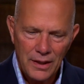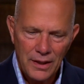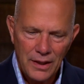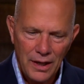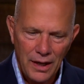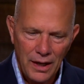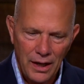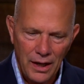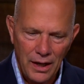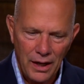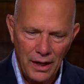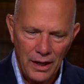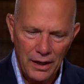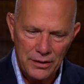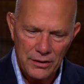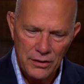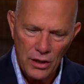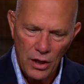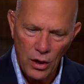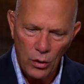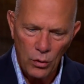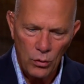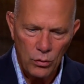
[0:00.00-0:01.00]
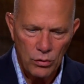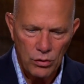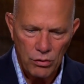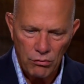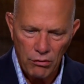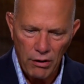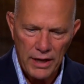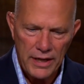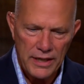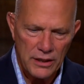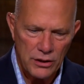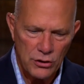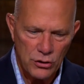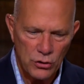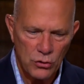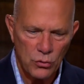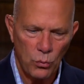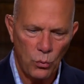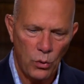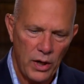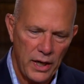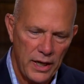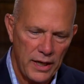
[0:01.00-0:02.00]
Uh, no great
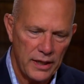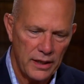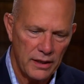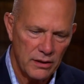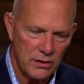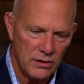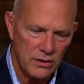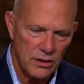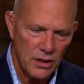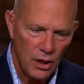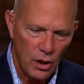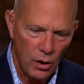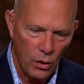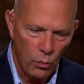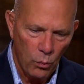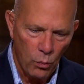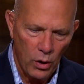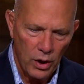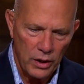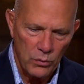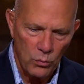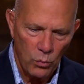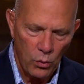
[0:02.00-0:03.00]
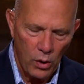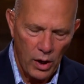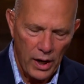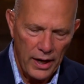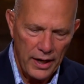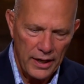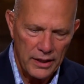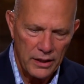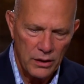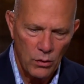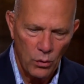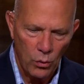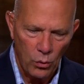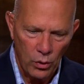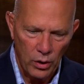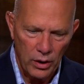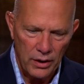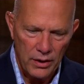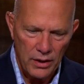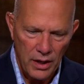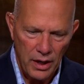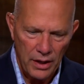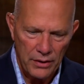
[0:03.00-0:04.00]
swings one way or
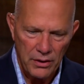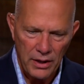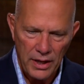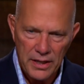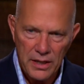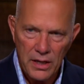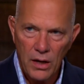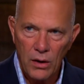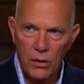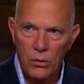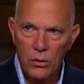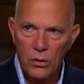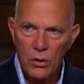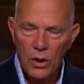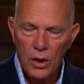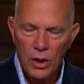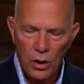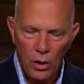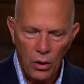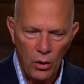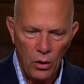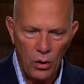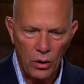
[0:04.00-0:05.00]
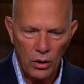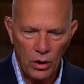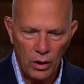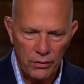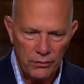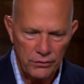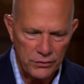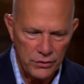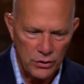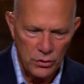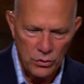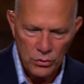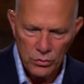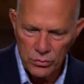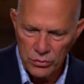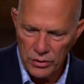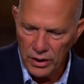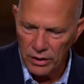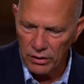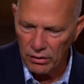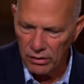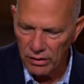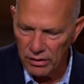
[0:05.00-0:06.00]
another. I know all of you
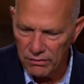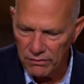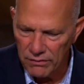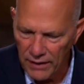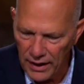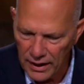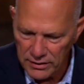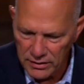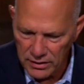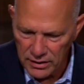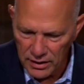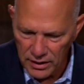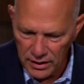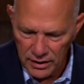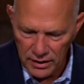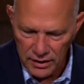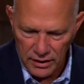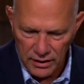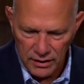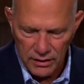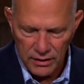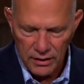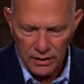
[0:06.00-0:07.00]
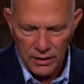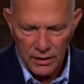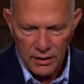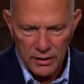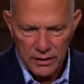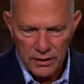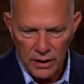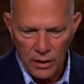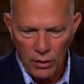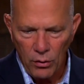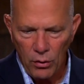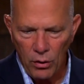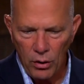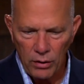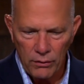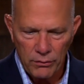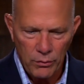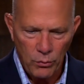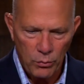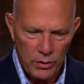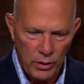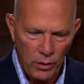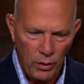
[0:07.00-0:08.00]
that are invested and, you know, all of
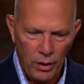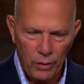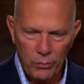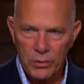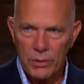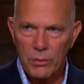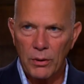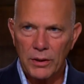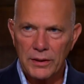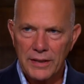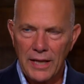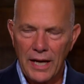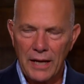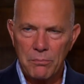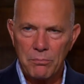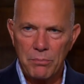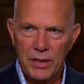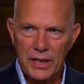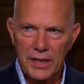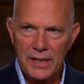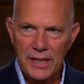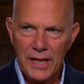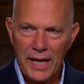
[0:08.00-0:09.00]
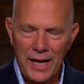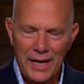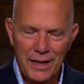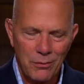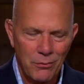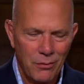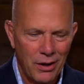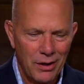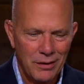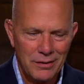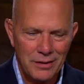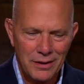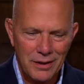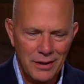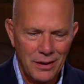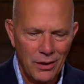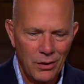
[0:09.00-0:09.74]
it, we all, we want that big gain. Well, you know